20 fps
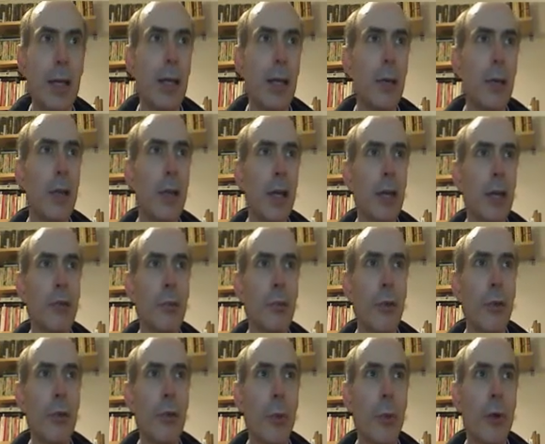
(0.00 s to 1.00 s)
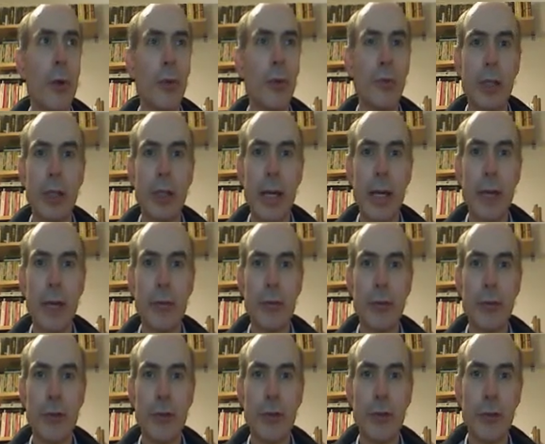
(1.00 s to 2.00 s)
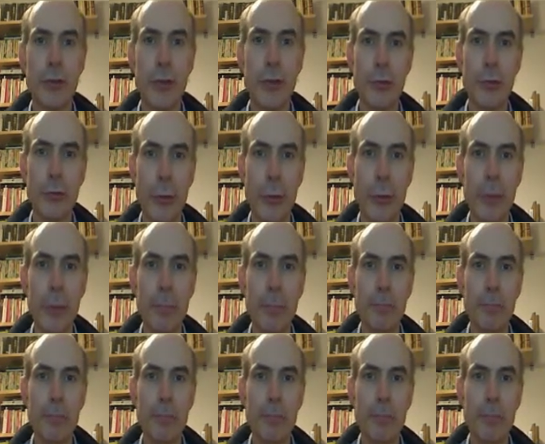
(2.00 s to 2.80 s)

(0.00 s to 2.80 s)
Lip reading: And that's what the 100K resistor is for.